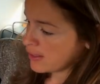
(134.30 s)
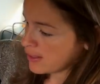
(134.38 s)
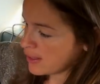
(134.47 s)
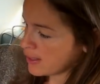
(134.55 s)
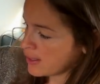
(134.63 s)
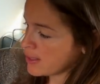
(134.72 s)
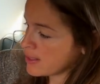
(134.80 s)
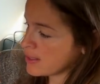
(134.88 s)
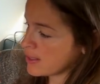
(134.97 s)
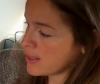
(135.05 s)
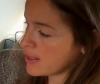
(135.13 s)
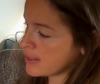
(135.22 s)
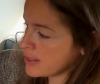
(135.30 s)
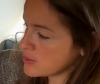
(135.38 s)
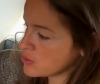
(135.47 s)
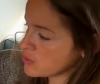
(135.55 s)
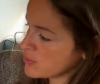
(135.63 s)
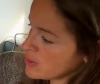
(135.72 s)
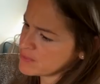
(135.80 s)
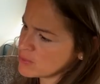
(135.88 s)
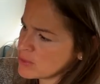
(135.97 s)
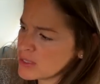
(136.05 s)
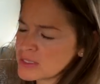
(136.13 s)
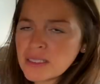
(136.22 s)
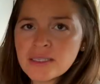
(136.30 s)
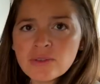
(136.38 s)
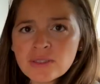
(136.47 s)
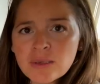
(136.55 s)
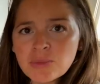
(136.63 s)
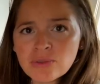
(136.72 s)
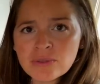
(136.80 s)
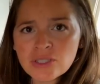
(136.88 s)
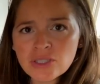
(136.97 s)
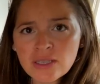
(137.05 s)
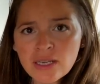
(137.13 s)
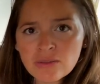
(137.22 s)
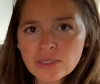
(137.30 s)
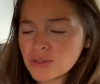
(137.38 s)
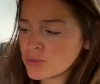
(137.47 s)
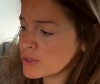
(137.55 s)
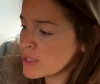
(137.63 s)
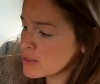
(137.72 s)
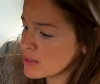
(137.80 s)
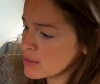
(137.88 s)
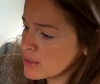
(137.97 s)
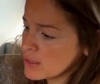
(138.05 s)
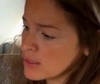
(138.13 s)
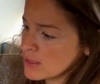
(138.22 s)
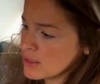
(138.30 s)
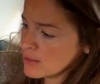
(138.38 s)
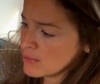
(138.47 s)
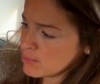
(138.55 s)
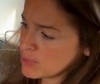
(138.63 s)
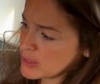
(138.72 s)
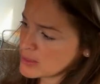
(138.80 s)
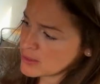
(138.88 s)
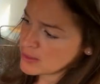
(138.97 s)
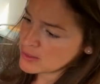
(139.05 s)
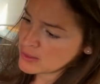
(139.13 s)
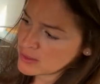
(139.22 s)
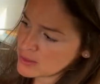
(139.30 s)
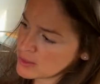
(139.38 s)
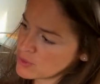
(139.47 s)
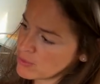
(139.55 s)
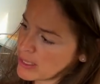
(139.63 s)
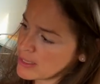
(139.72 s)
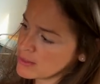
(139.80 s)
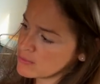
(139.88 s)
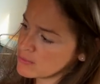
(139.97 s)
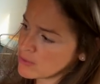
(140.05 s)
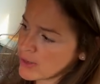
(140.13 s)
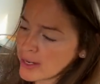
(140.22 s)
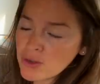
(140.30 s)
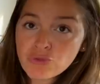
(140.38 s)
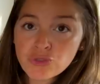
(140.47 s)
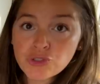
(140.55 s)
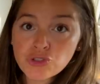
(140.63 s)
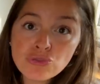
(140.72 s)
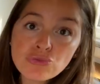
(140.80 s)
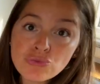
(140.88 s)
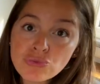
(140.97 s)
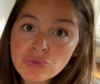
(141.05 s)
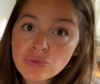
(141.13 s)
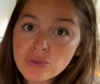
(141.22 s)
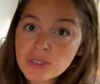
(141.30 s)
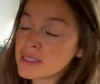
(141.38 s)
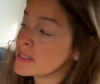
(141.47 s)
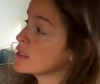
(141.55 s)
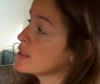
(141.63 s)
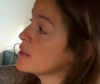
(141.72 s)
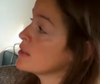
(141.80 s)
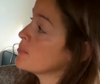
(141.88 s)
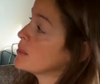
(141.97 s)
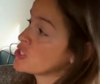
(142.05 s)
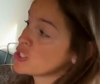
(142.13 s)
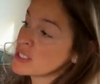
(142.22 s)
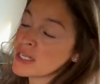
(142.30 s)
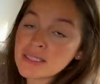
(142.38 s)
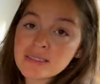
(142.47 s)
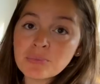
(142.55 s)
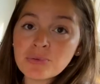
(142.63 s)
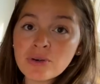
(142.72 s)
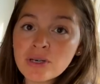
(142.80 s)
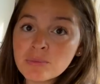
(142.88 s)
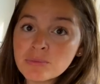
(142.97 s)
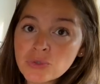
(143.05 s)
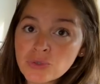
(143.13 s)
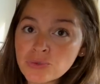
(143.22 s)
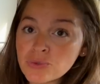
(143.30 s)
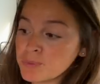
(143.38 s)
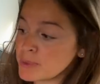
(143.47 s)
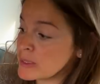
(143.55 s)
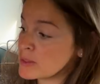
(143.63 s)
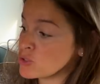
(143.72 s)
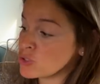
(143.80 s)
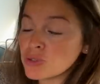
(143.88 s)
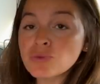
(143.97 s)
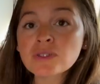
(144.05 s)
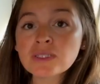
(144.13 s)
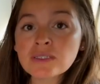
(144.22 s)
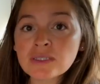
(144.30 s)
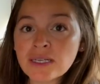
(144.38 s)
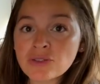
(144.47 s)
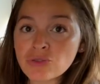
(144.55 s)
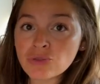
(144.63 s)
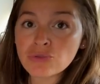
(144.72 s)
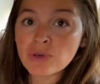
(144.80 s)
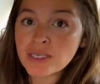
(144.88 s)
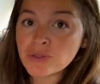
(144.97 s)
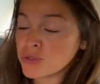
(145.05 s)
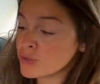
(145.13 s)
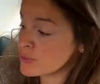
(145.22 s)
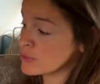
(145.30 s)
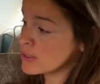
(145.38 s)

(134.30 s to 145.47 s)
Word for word: And an extra, took us a little time to understand how that works, but this is a drying rack for shoes. The machine has a program to put shoes inside to dry too,